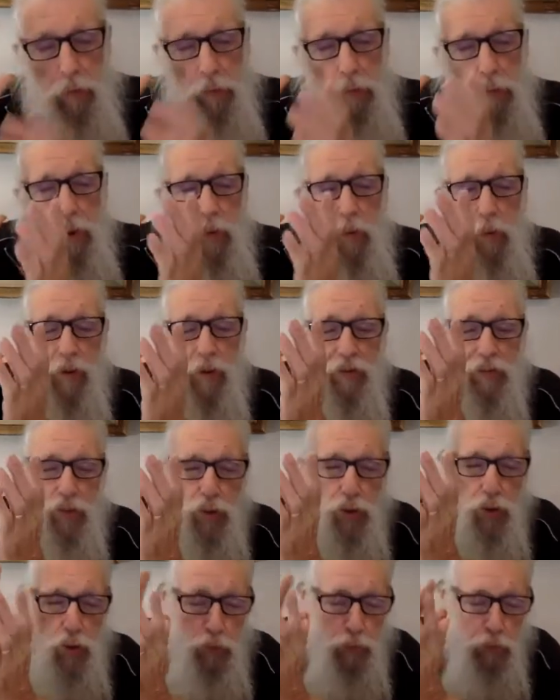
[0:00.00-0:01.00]
But we've
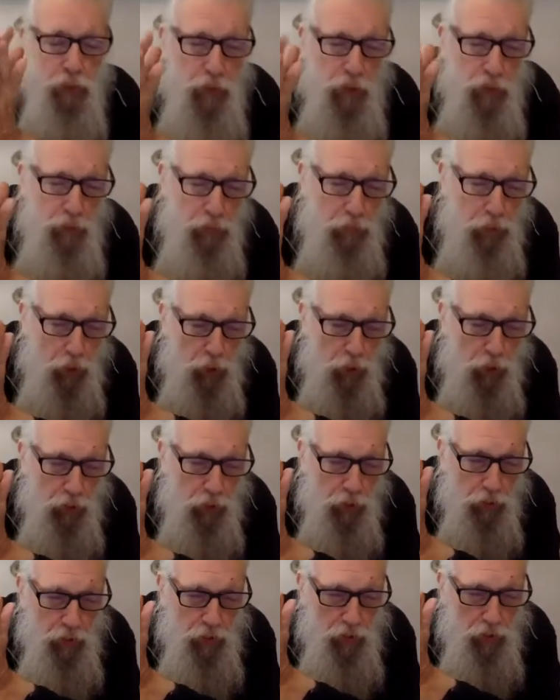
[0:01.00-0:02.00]

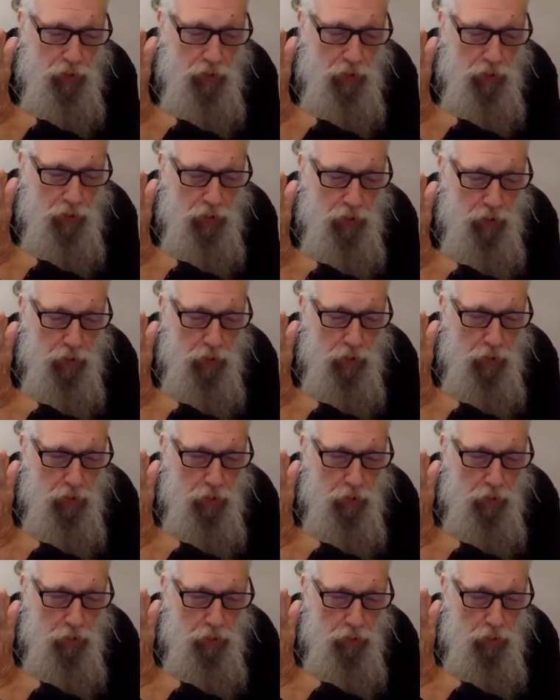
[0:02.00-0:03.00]
superimposed,
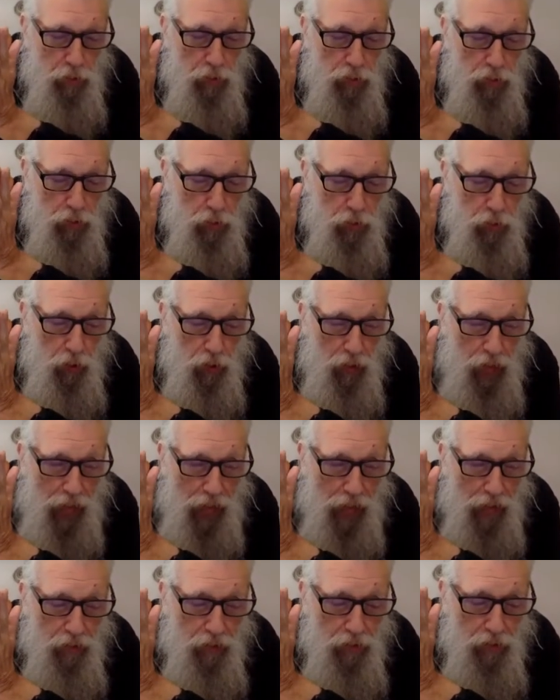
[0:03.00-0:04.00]
due to a
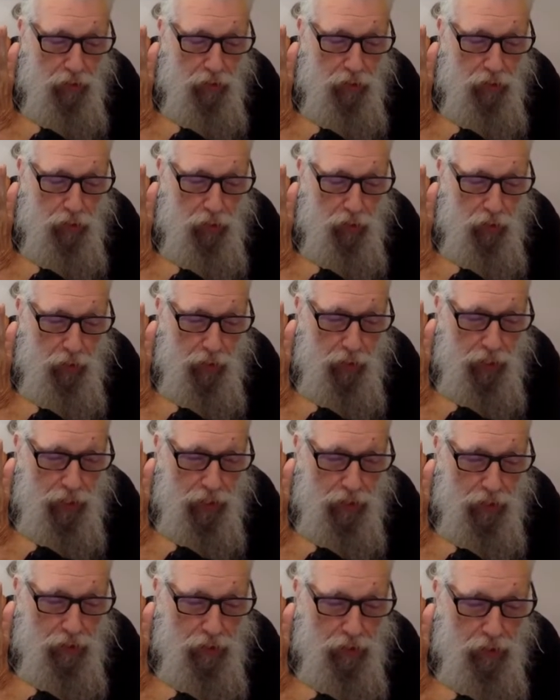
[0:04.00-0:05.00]
lack of
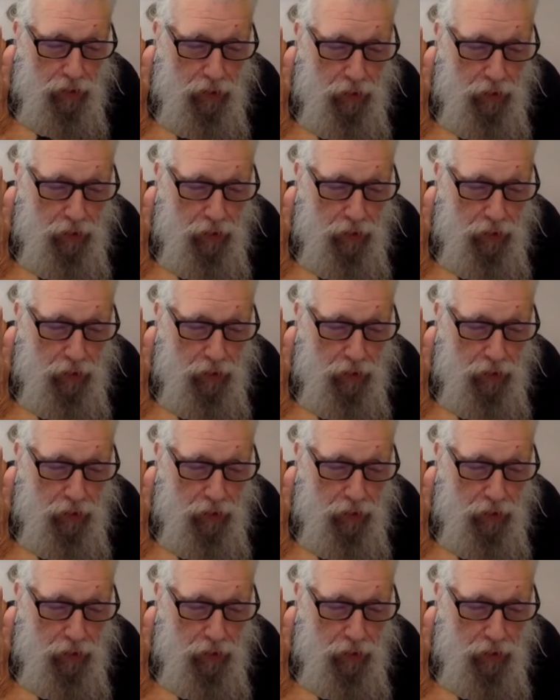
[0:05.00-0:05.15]
discrimination.